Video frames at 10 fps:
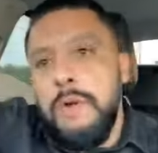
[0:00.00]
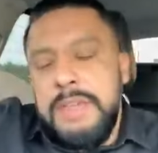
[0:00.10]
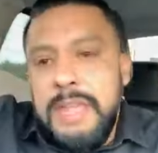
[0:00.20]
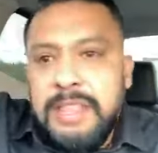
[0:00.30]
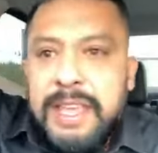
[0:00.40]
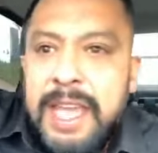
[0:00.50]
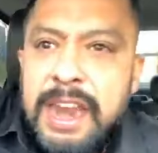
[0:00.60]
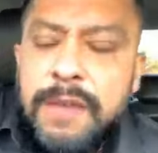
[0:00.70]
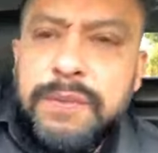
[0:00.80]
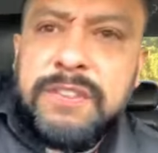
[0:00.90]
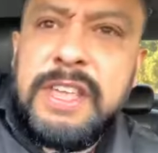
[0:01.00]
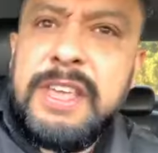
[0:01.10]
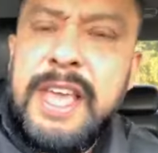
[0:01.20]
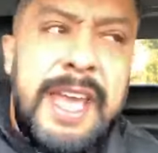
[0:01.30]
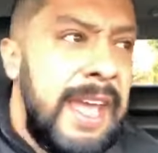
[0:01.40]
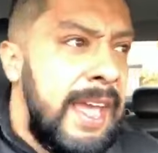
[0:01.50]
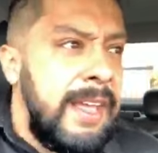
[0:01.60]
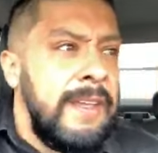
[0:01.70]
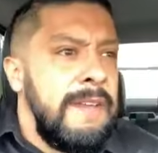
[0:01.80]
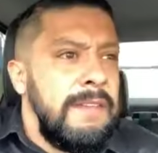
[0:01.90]
you will get the
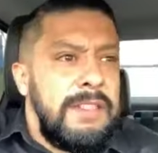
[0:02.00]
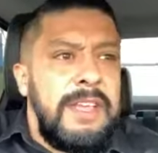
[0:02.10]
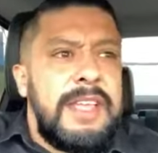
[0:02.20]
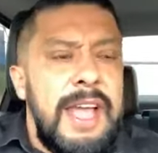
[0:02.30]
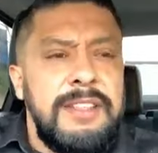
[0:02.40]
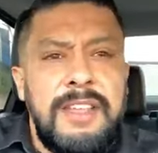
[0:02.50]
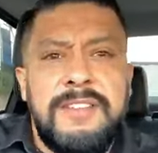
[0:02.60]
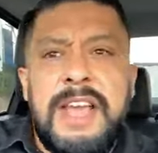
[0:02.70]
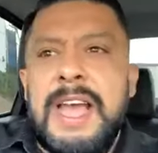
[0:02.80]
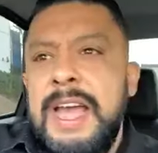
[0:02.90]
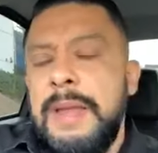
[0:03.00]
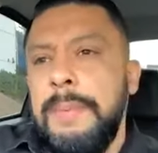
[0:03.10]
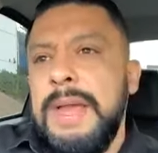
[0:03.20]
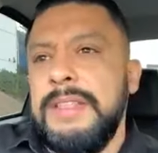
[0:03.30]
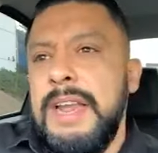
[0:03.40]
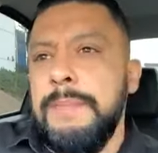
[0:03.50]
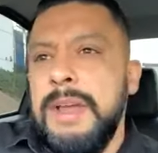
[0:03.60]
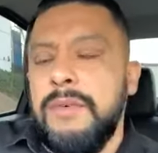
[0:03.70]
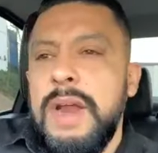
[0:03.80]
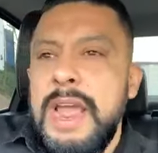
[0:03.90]
NFCA, this guy by the
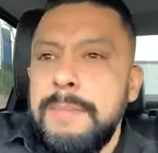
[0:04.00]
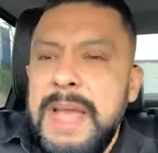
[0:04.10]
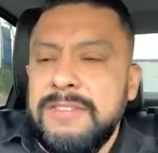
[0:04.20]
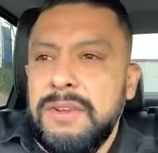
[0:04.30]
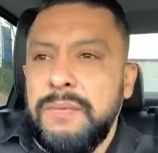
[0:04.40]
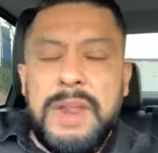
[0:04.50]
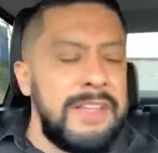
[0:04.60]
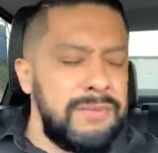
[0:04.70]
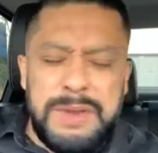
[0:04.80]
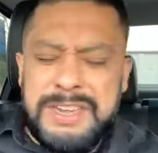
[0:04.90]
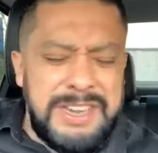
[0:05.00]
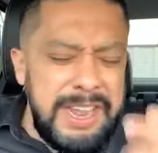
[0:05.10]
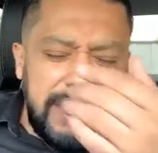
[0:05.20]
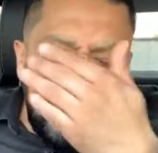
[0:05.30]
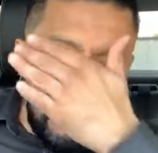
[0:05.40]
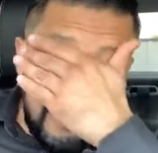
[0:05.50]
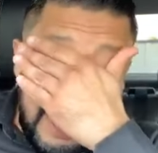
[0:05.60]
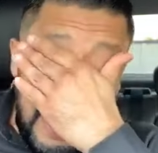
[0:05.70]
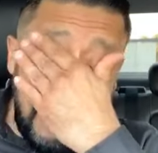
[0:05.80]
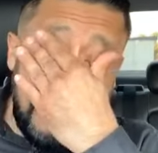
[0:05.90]
name of Grandmaster Flex, ridiculous
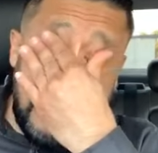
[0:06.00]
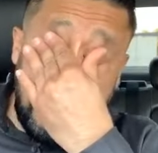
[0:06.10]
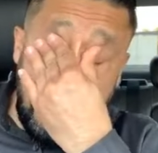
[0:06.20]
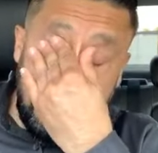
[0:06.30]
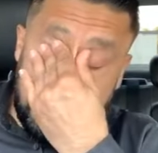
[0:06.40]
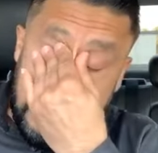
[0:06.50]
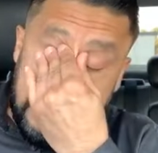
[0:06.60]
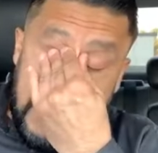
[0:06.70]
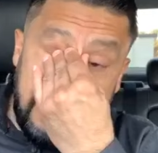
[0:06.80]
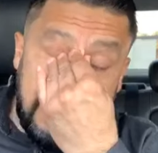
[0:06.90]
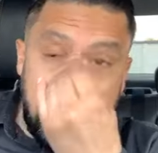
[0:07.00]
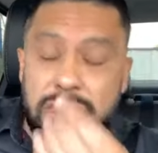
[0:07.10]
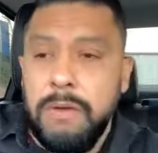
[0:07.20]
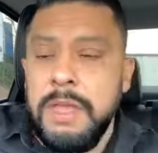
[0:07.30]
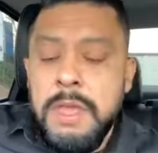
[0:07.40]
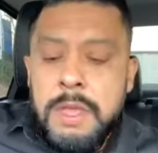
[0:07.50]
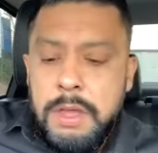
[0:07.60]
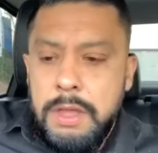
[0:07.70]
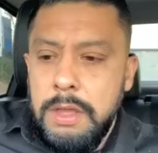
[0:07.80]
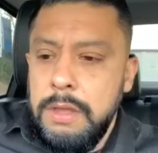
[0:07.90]
guy, man. Oh my God, he's a joke.
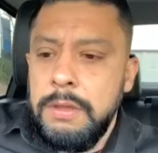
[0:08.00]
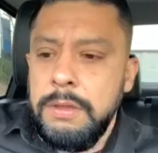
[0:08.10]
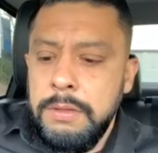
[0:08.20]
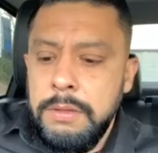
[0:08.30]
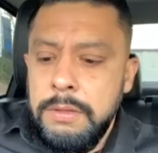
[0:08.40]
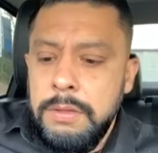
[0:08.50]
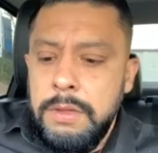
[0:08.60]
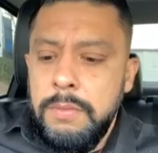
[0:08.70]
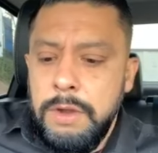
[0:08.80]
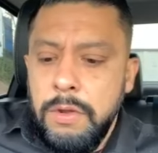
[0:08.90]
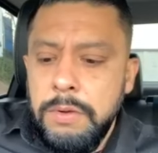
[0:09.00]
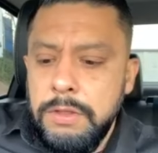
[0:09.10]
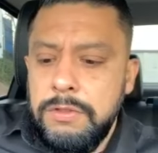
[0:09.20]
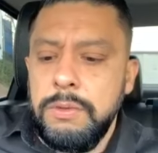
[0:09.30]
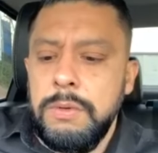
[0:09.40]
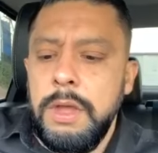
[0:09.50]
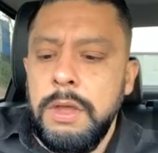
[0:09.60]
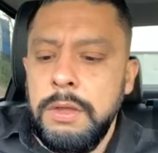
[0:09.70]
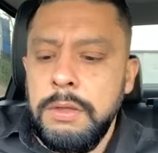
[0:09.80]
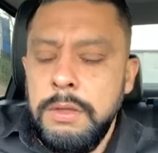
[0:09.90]
We're going
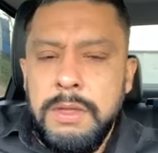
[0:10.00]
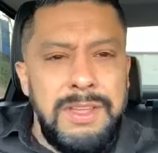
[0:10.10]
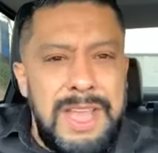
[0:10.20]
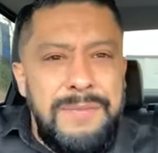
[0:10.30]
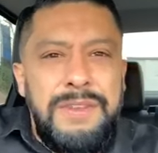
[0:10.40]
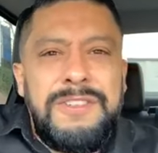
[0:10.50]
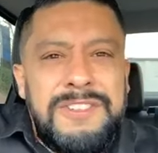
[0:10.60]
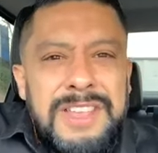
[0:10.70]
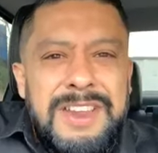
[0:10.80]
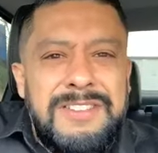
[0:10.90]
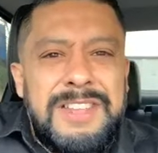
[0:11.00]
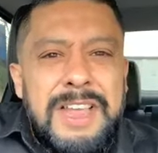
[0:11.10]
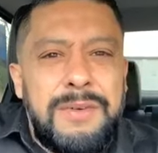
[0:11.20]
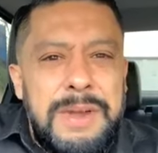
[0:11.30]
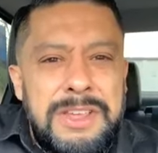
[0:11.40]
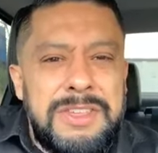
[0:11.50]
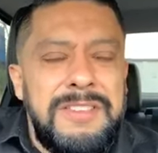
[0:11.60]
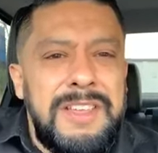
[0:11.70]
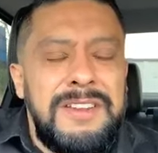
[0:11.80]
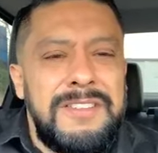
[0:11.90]
to, have you seen his
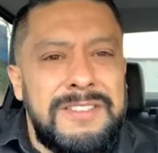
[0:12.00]
declarations and